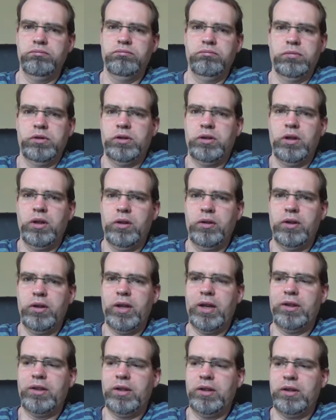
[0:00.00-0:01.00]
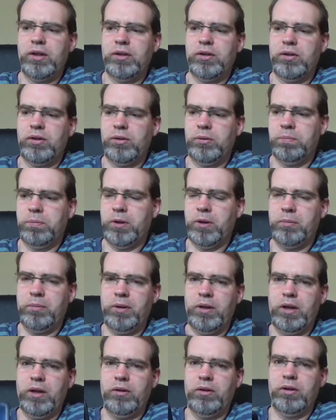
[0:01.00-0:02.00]
still, I think this is
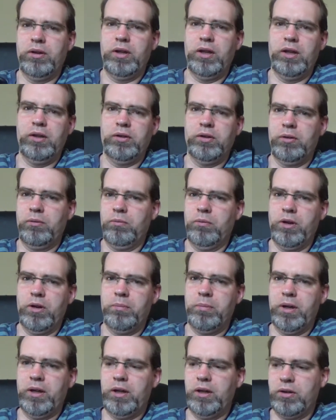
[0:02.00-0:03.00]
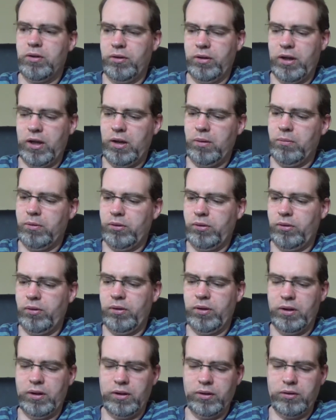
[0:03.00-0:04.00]
probably out of these and one of my digital cameras, the
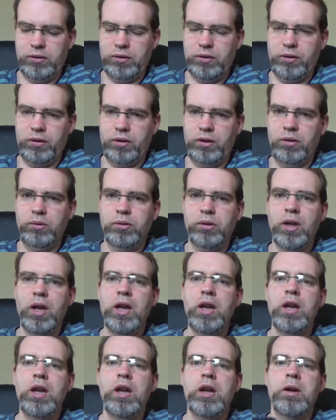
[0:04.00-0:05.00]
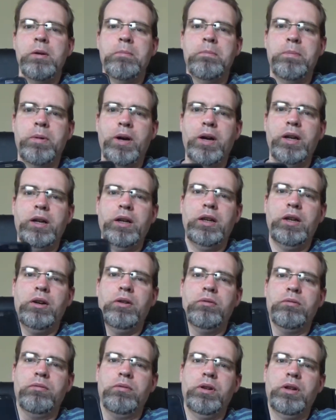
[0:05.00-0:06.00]
only thing that's still in use. But you
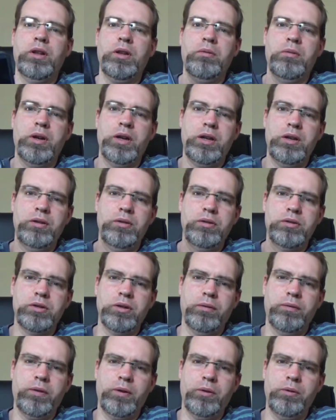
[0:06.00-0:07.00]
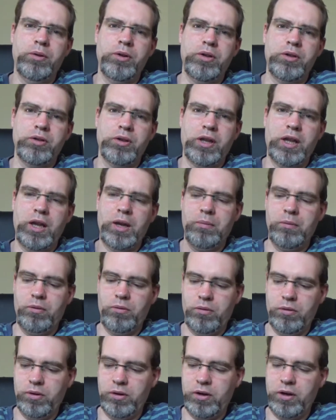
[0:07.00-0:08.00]
don't really want to use your phone as your
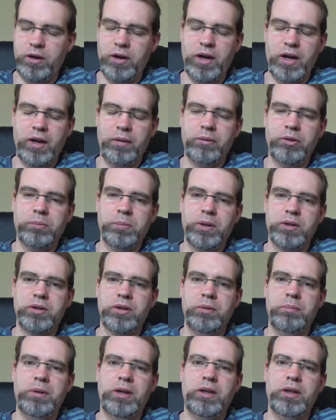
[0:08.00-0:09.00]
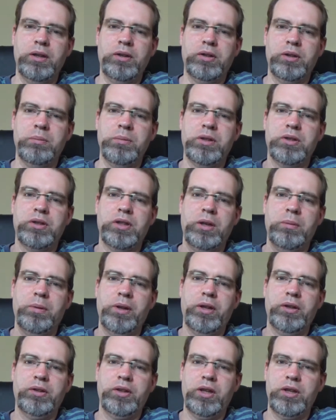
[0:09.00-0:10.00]
camcorder, especially because image
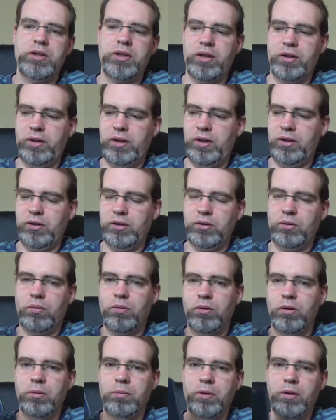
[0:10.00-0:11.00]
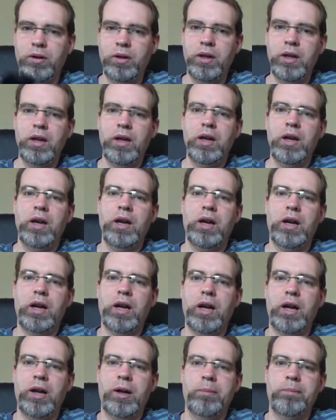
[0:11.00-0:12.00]
stabilization on these is horrible.
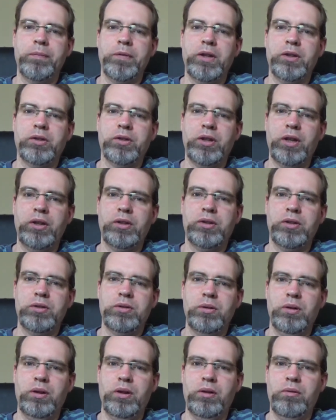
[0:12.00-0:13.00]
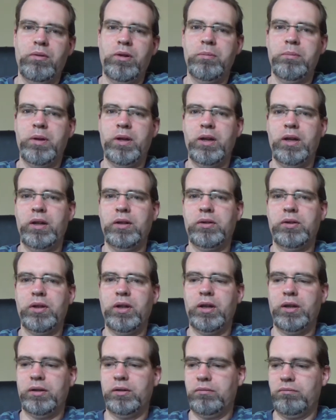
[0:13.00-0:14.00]
It's nice to shoot a little one, but it's
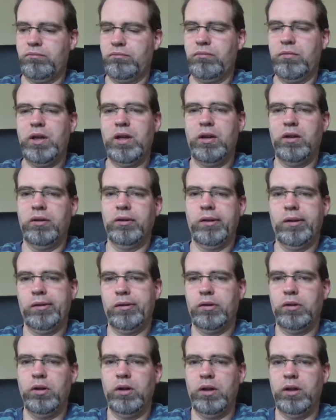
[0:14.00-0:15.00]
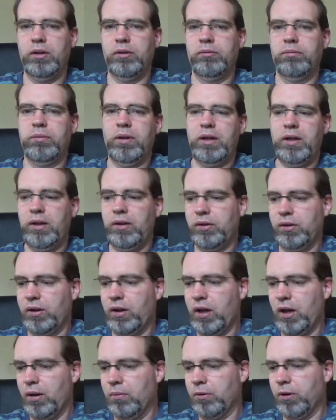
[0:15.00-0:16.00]
not, you know, as good as a
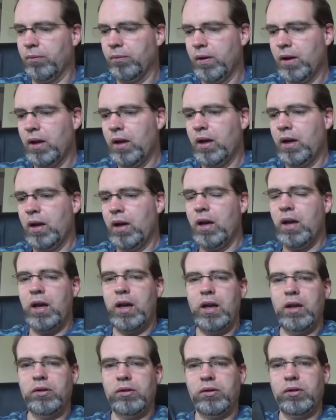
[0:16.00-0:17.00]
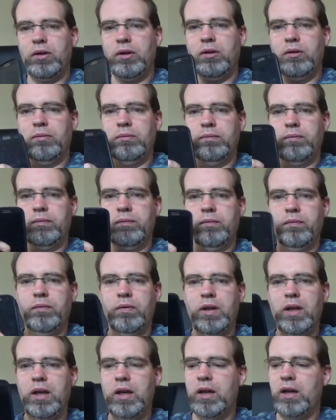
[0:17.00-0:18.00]
decent camera. So,
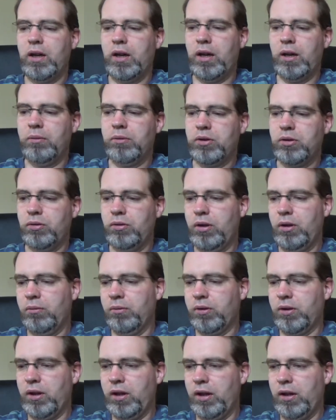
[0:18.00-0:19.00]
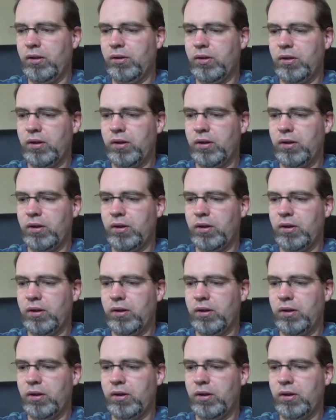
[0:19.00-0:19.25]
yeah, I was shooting with these,